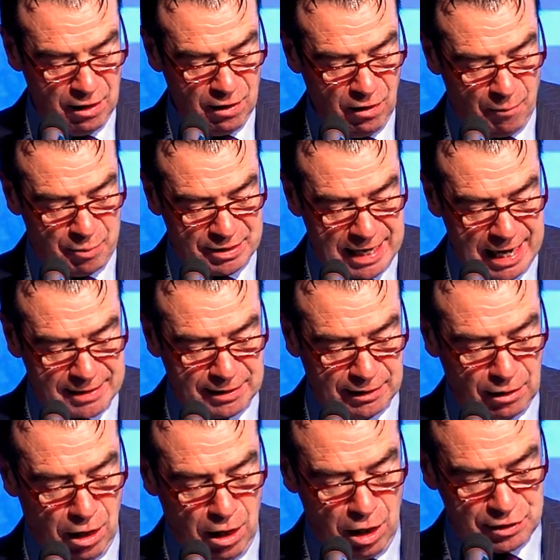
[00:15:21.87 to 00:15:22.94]
of protecting
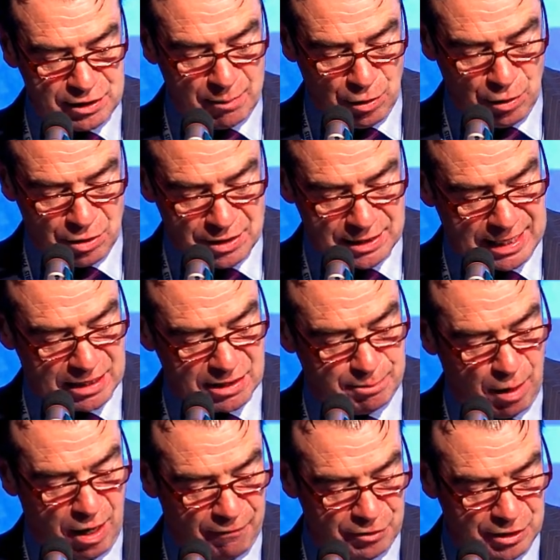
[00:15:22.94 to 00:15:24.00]
all communities against
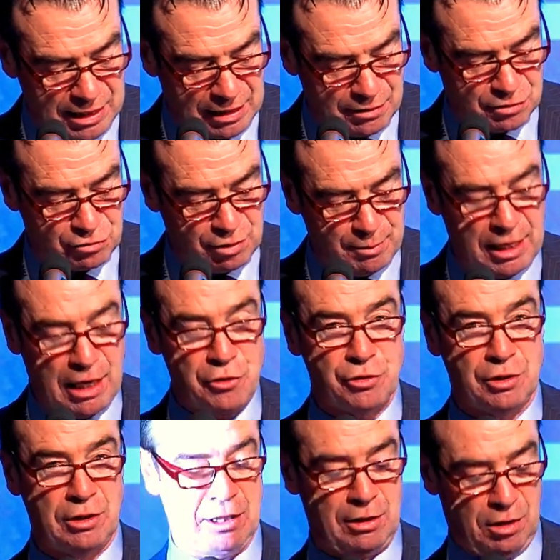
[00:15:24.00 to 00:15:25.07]
poverty and
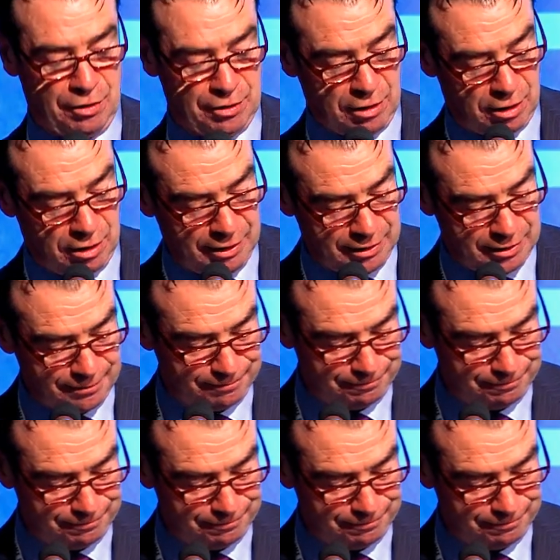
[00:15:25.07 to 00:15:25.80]
discrimination in Northern Ireland.